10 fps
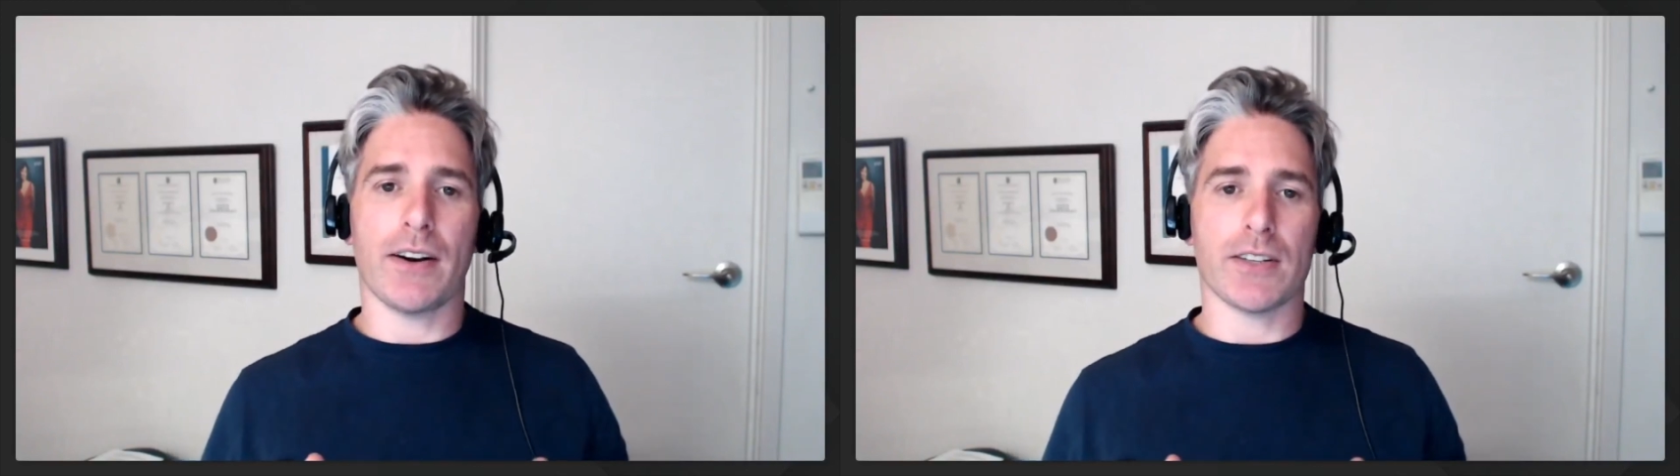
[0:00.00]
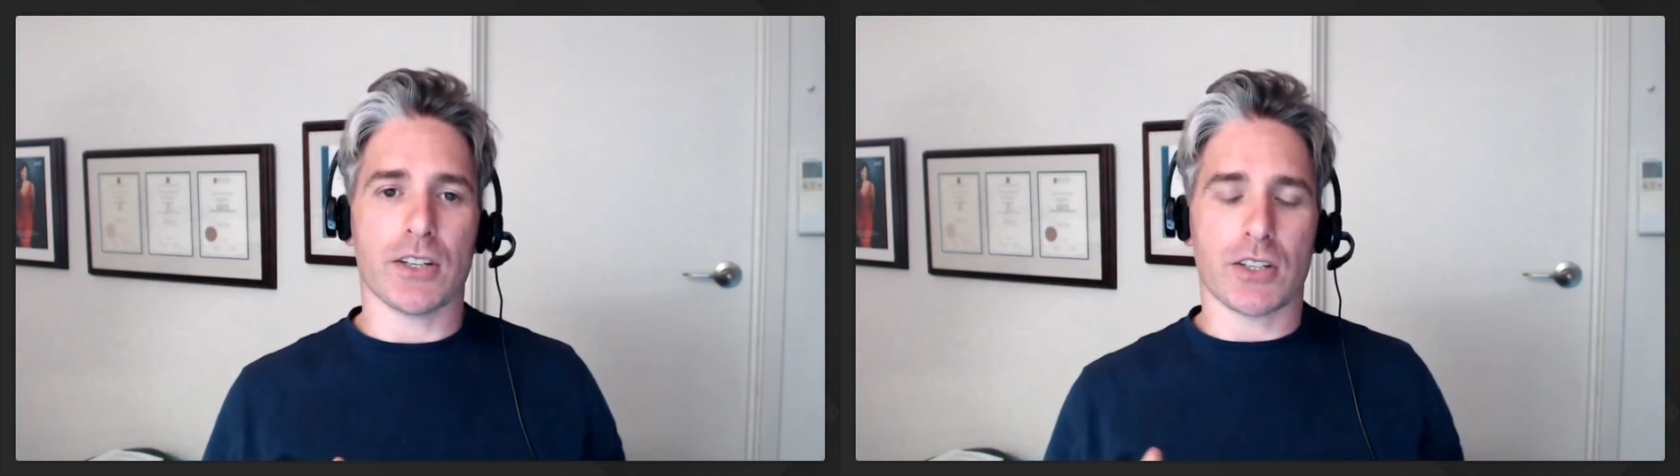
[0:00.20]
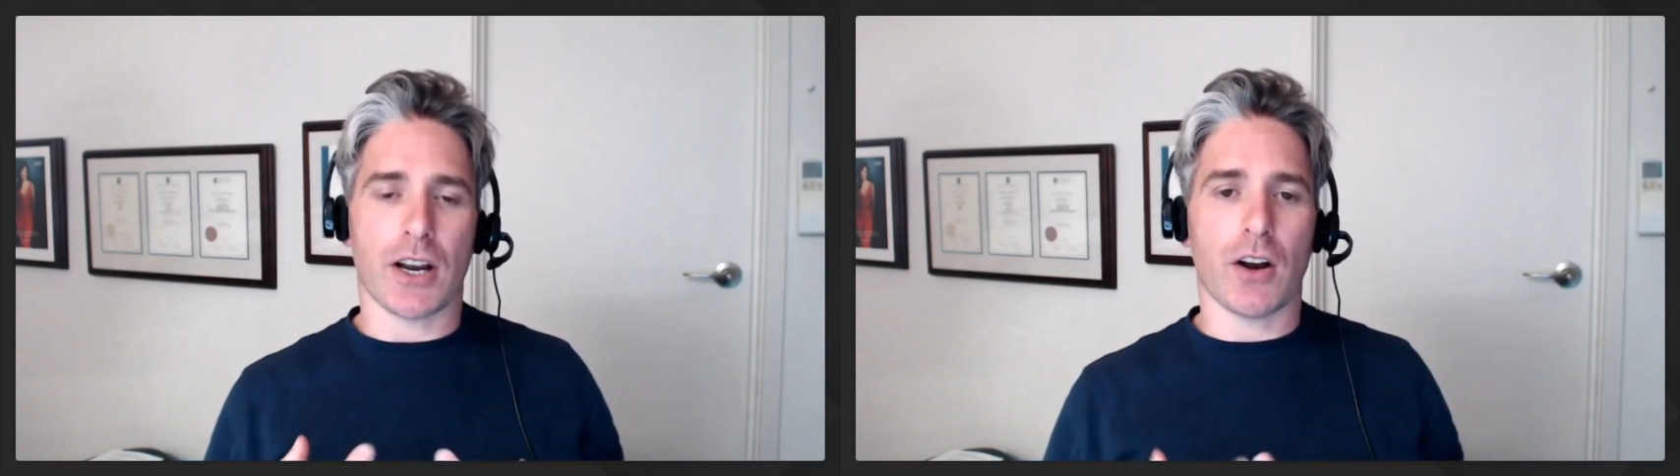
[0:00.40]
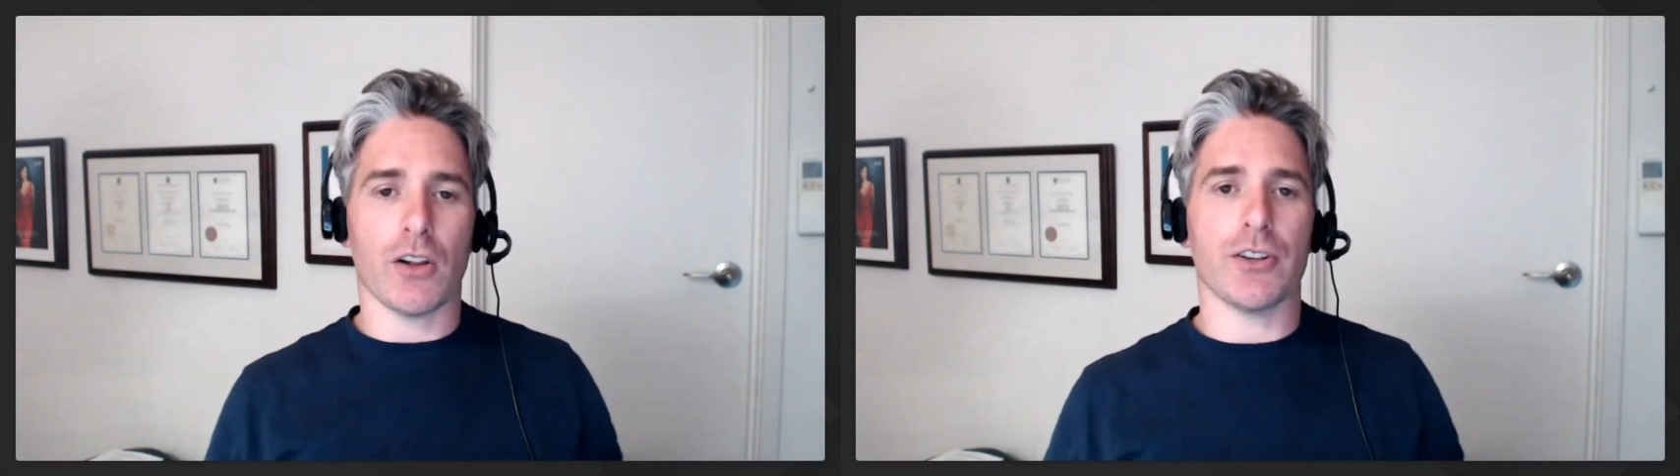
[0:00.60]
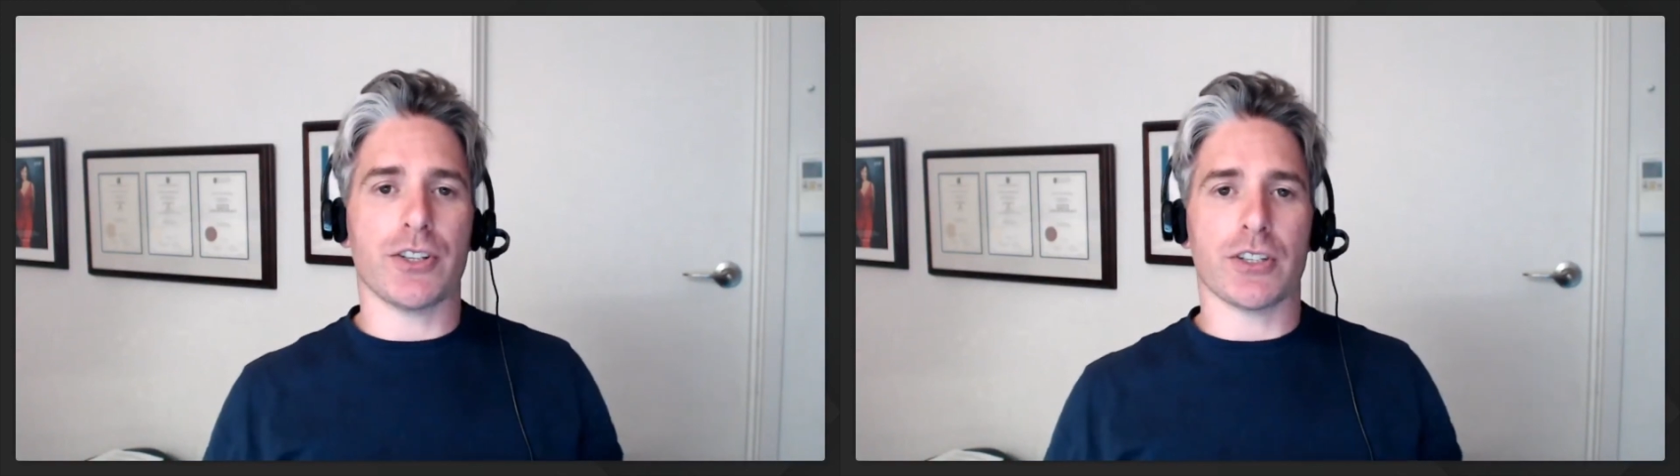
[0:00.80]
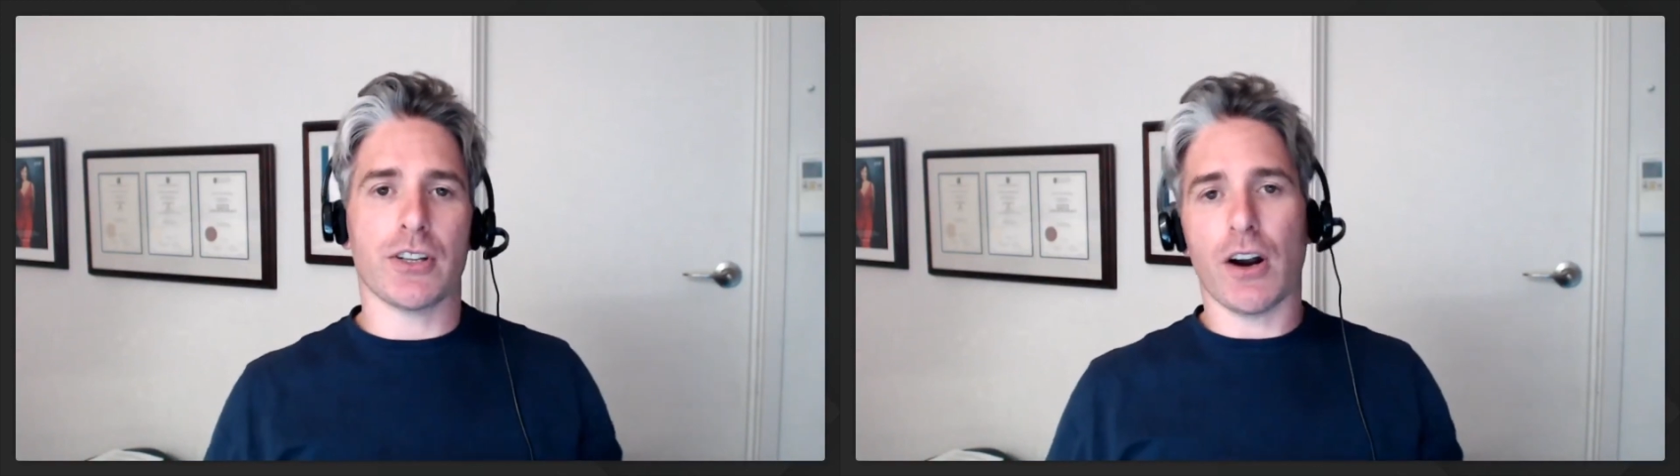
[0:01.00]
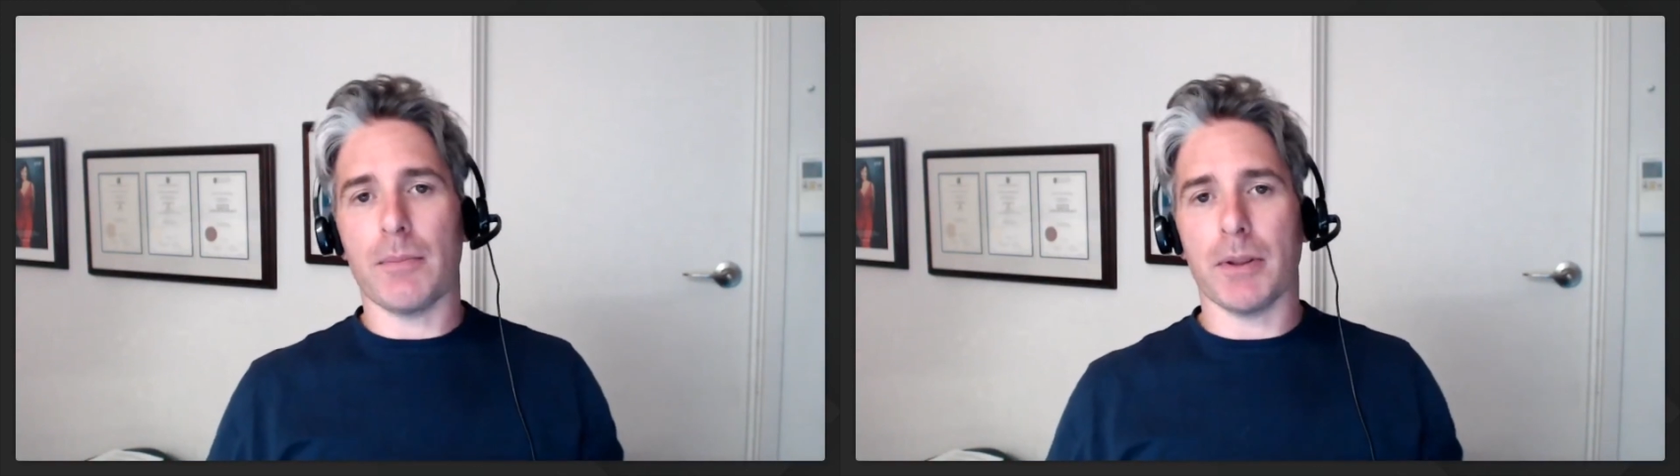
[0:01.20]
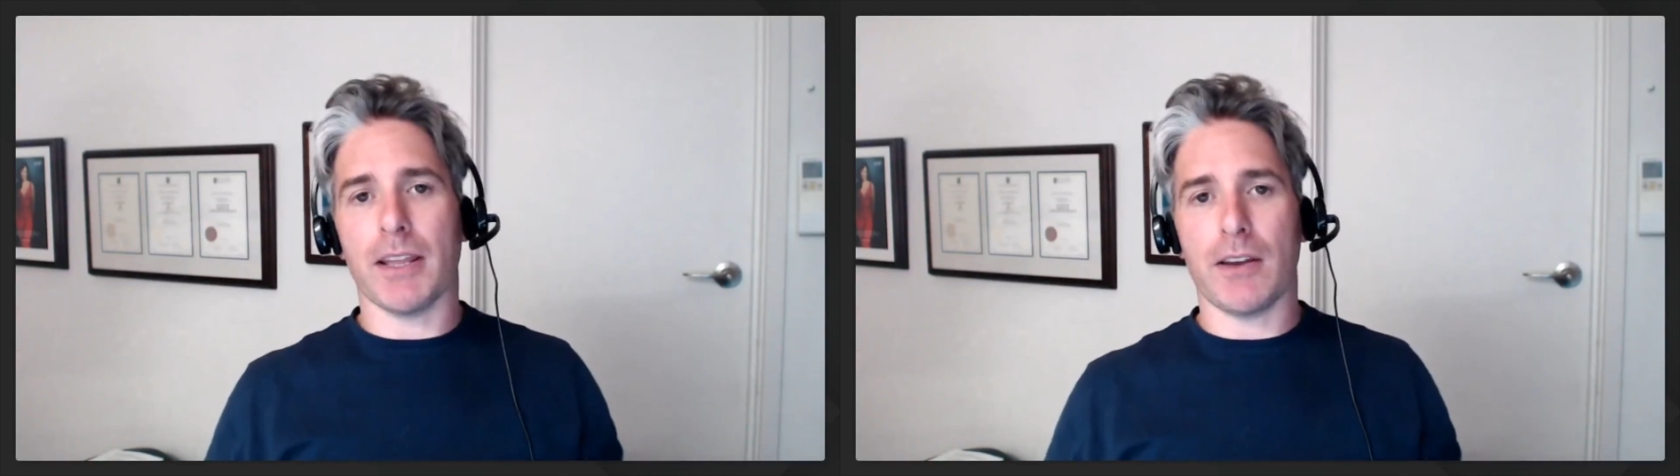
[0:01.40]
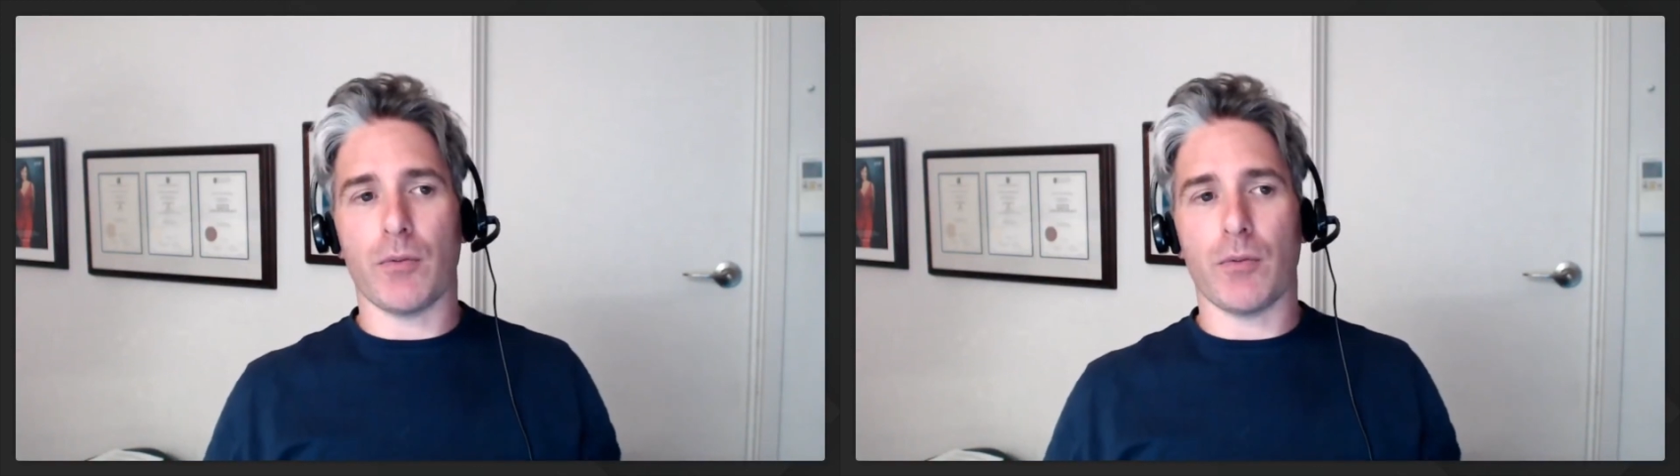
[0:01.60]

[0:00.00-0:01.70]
as a psychologist that I believe